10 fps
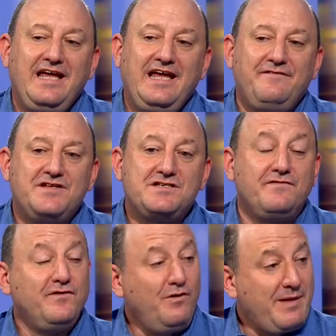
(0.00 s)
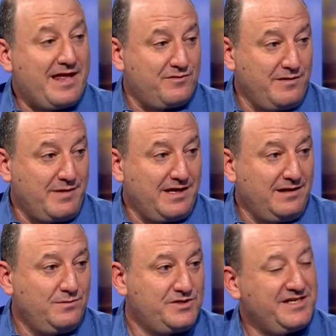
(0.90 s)
If it's a full bath
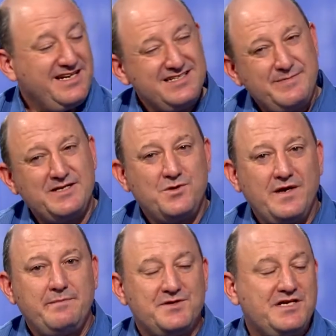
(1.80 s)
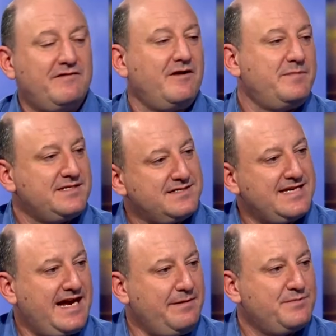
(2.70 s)
remodel, which again is about 20% of our business,
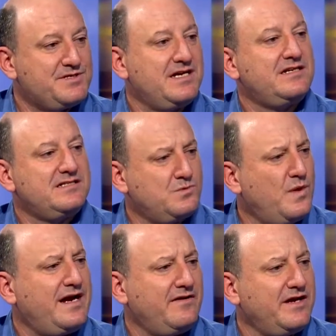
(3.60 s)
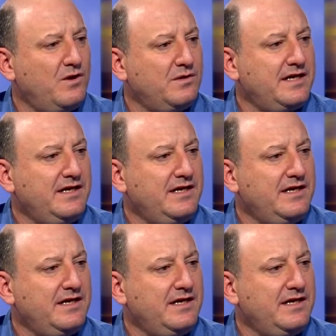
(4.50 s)
80% is wet area only.